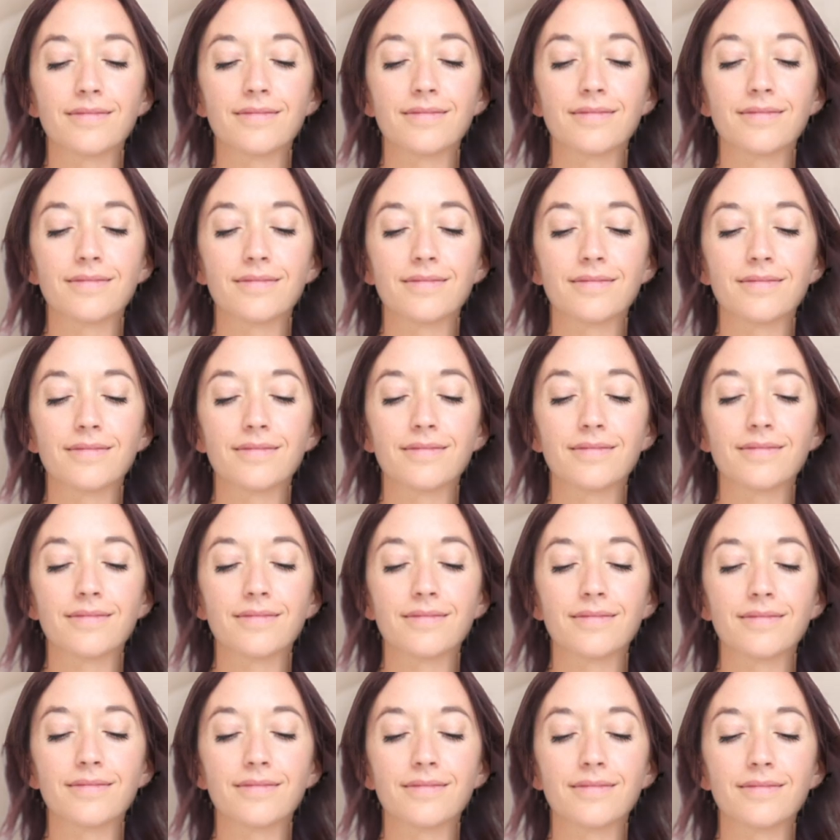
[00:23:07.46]

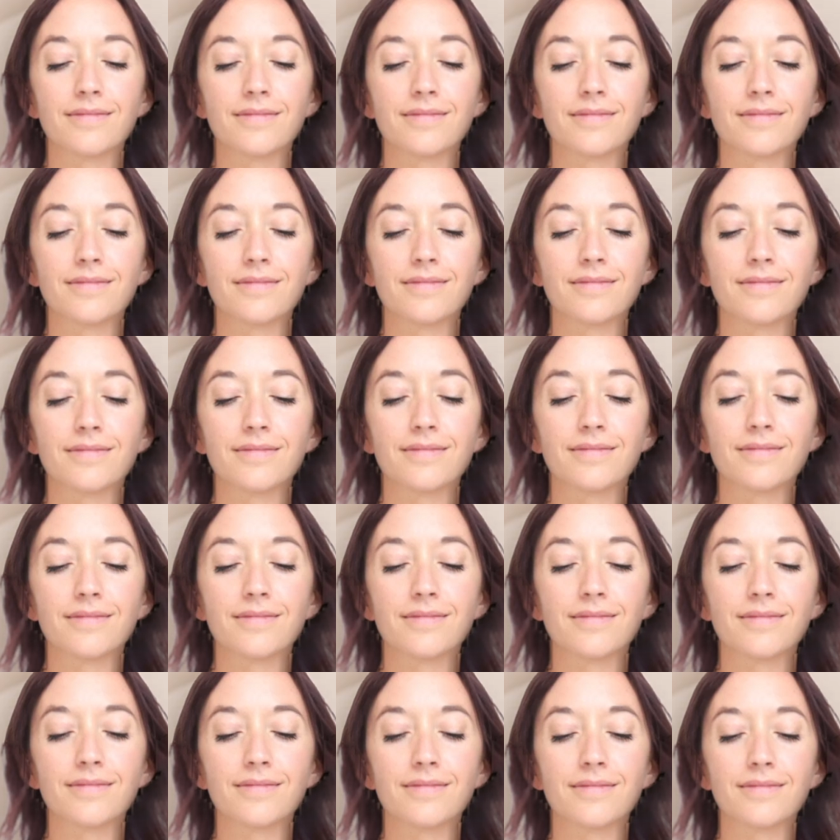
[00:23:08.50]

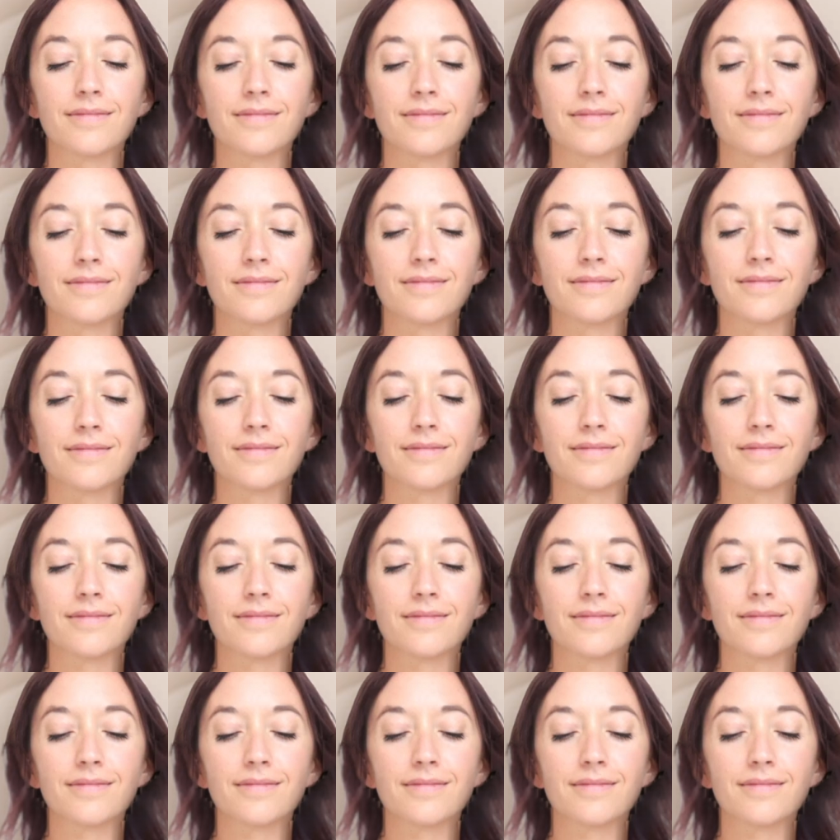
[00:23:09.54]
Nothing is said.